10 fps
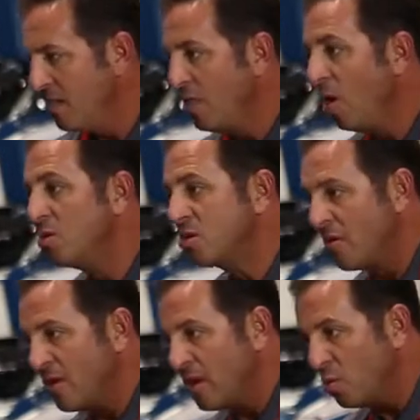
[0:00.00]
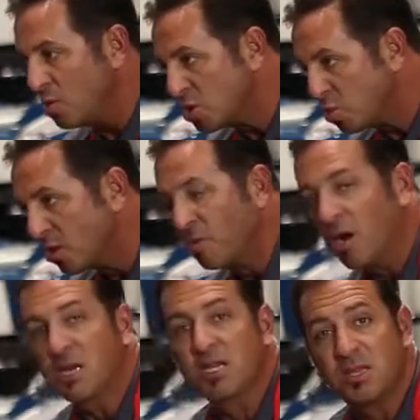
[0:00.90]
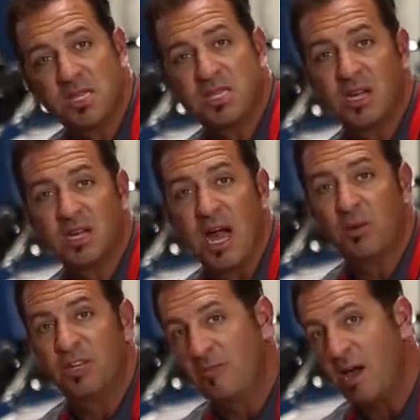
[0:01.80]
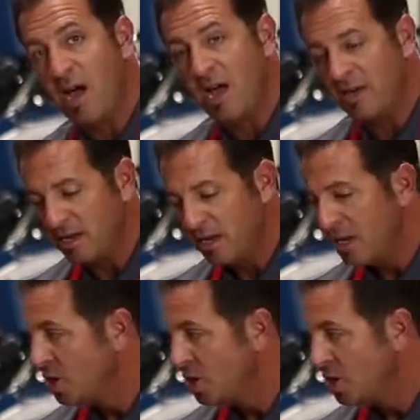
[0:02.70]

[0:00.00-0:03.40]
Those are the swirl marks that this little guy will leave behind.